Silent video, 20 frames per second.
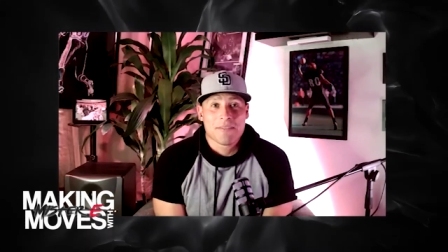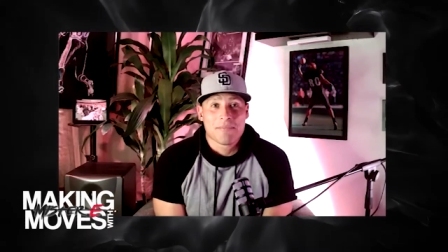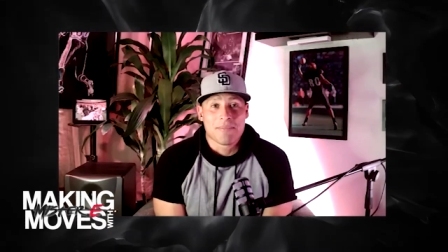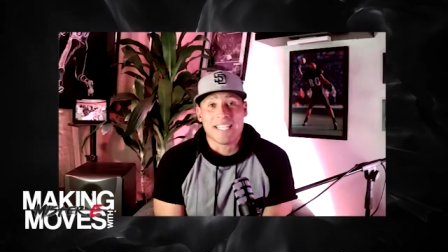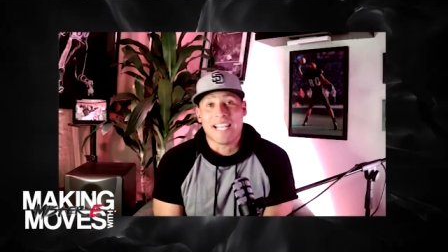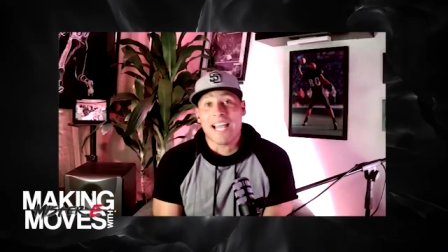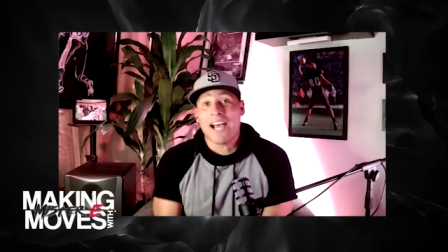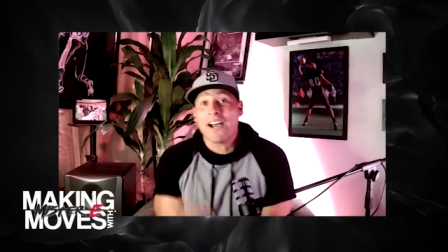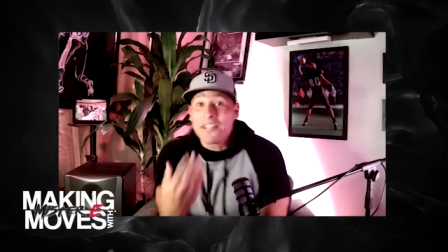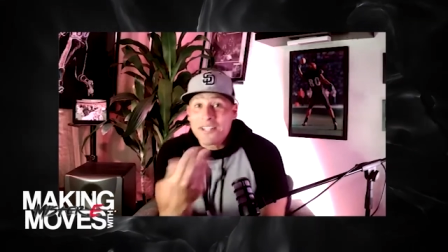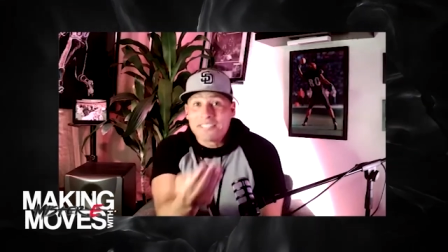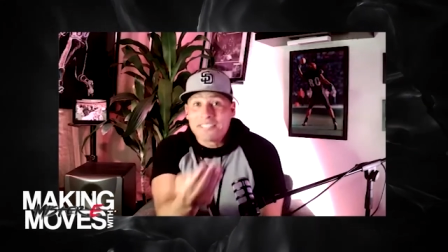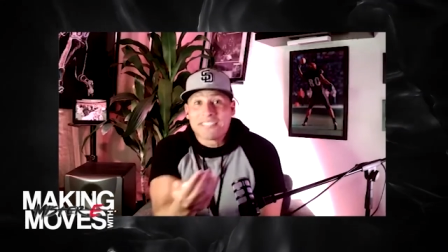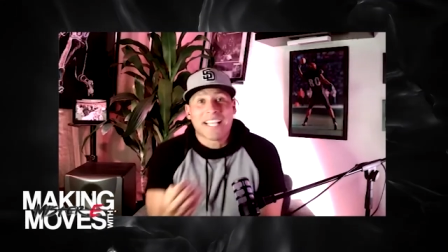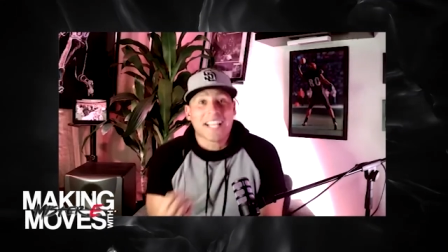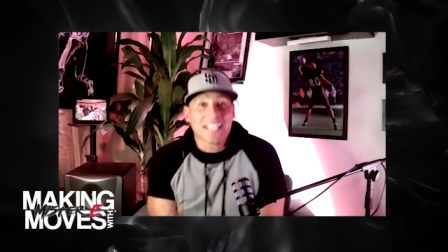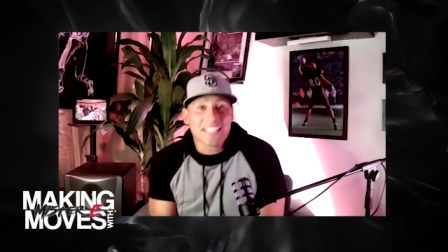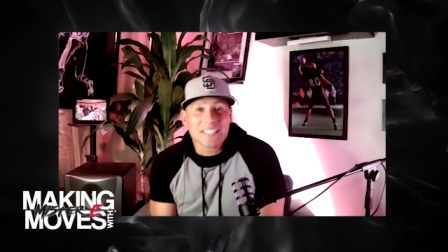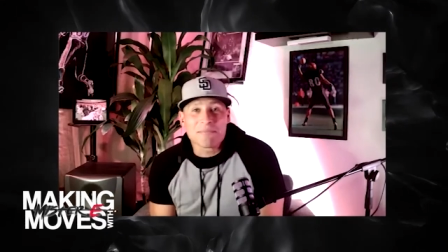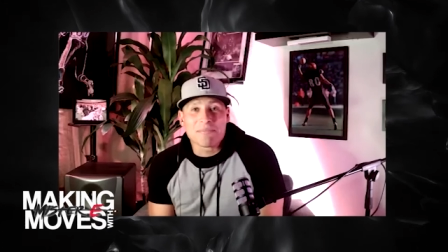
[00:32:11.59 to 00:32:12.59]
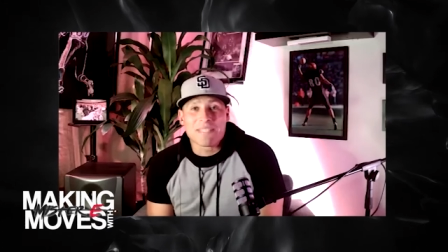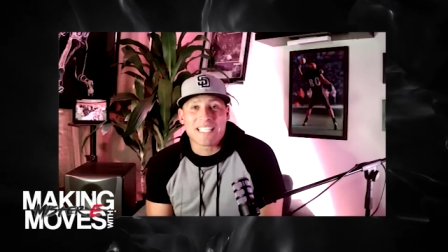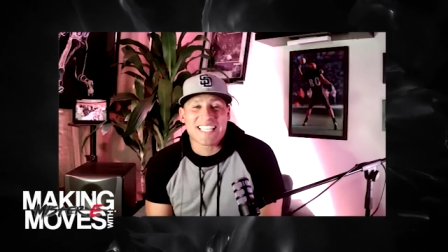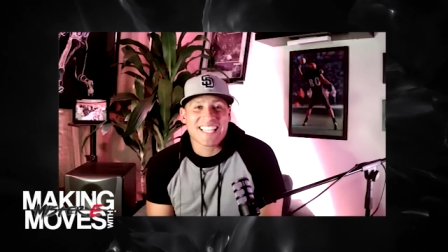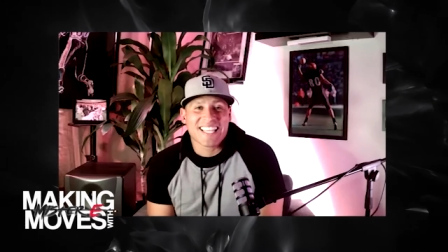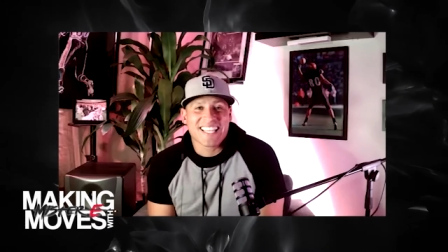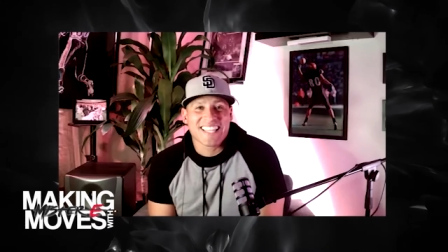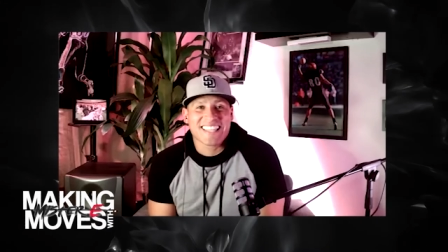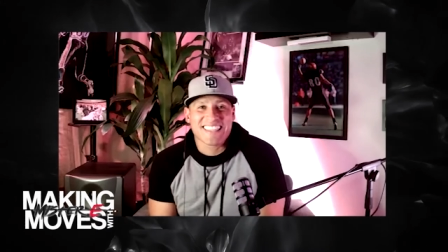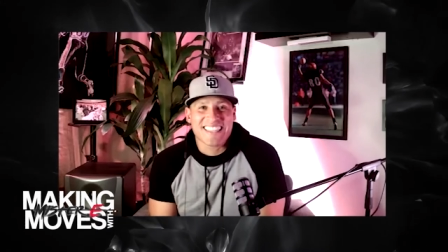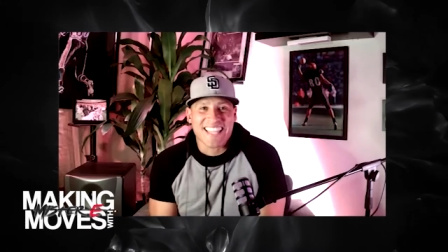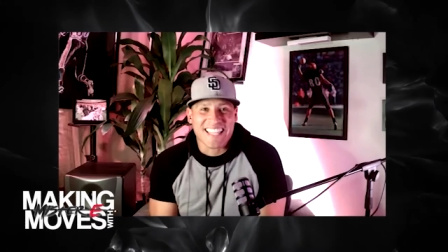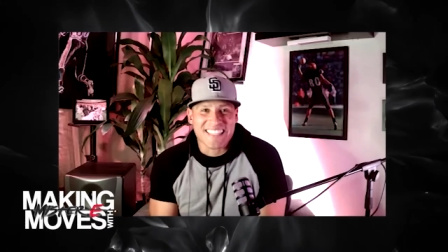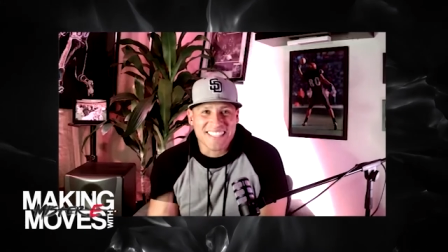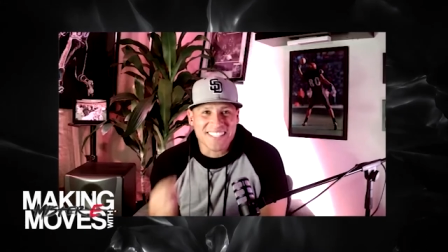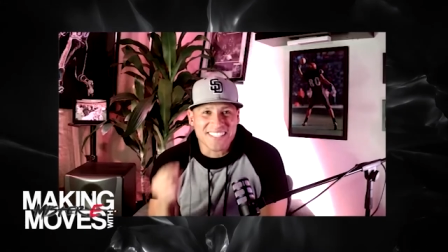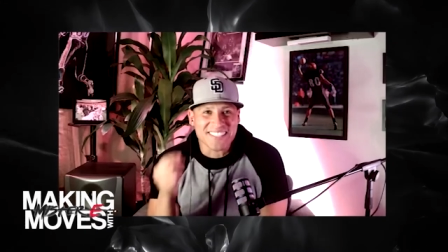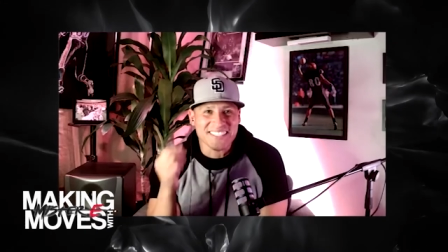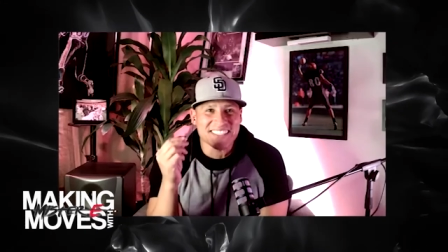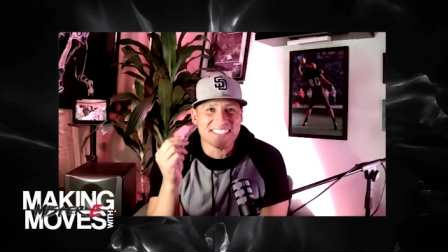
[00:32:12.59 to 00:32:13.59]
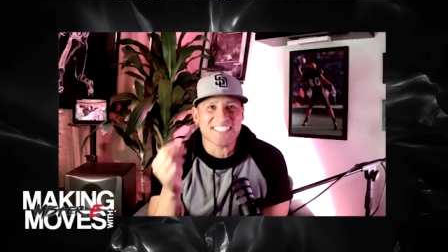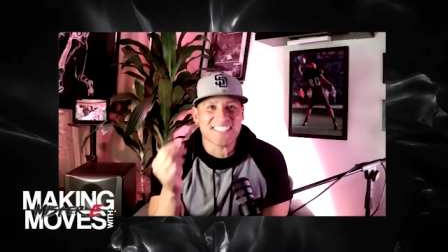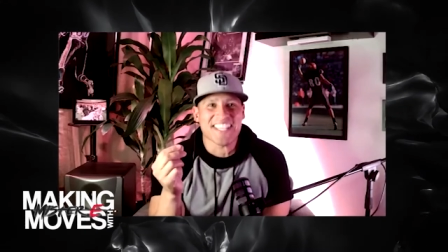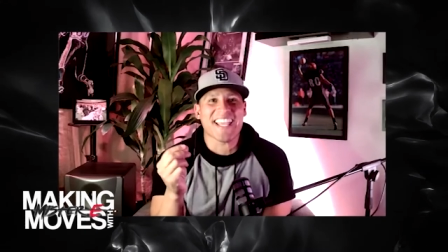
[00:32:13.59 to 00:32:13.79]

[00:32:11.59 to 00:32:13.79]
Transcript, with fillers: But now you're telling me that there's yes.